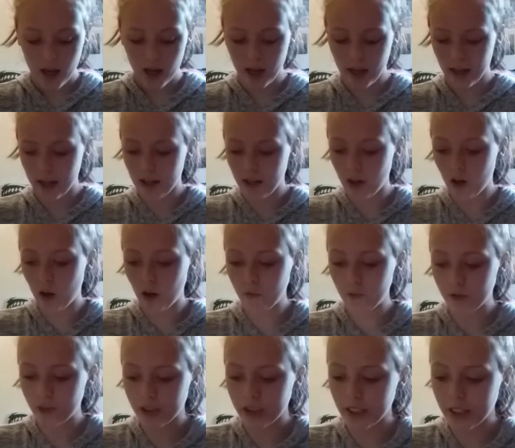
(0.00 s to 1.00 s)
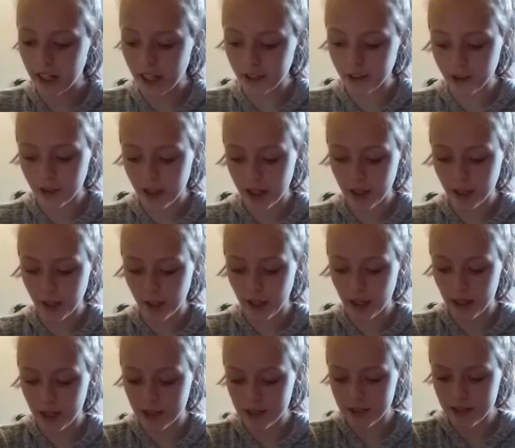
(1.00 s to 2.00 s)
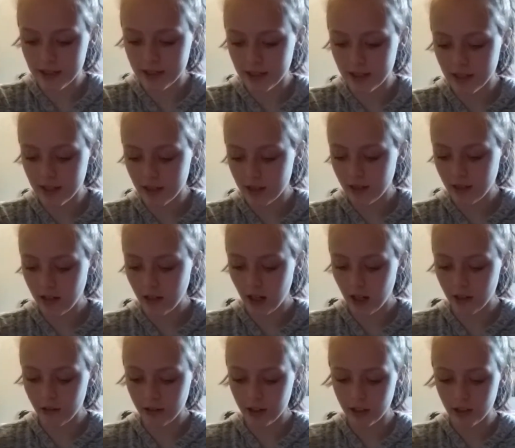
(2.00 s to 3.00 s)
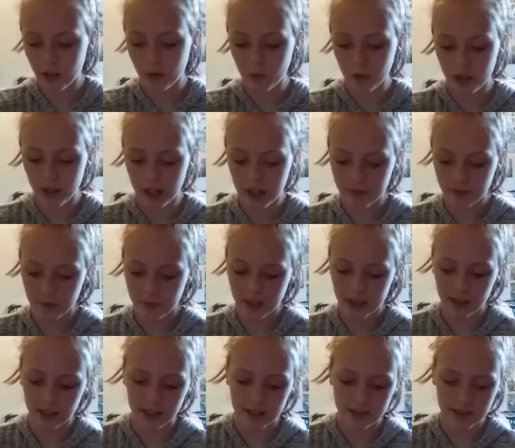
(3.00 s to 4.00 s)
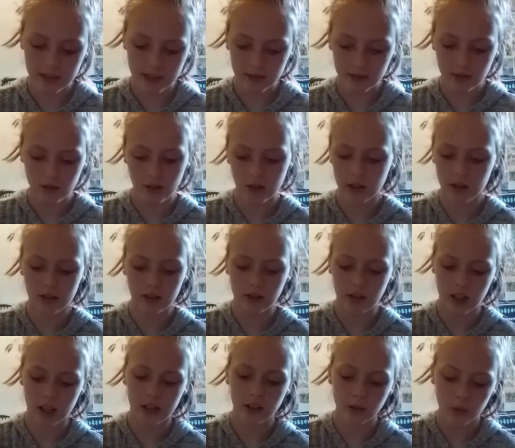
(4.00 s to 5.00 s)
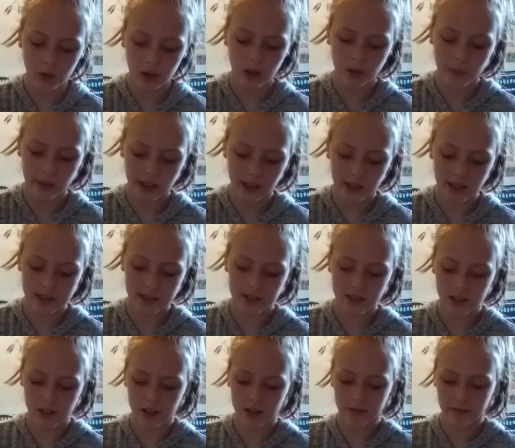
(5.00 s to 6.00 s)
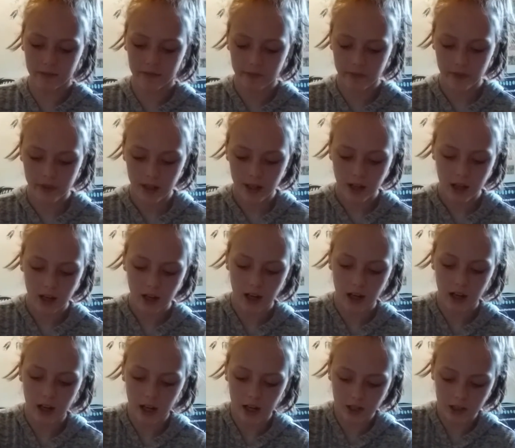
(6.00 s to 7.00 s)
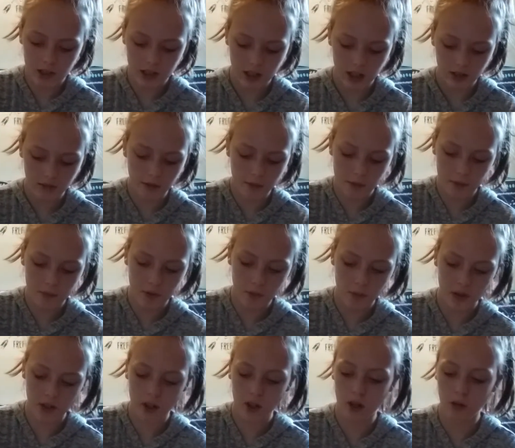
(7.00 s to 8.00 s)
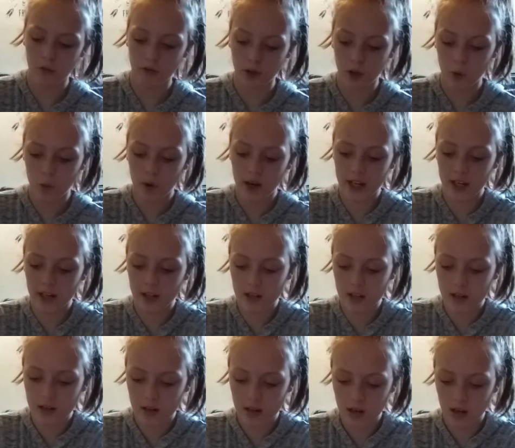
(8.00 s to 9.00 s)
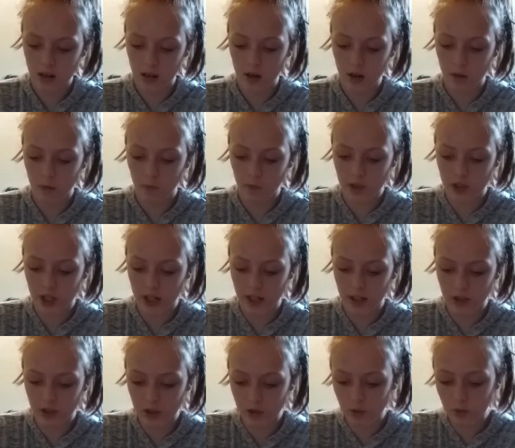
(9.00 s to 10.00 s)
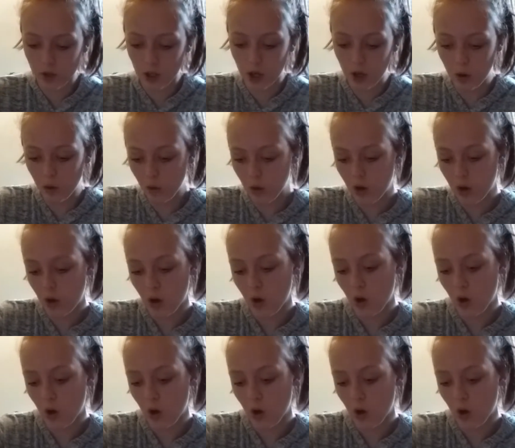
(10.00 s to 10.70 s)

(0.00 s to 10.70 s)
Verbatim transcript: And hopefully I do not get lost this year. I already know where half of my classes or I know where all my classes are. I just gotta remember where to go for choir, which I do know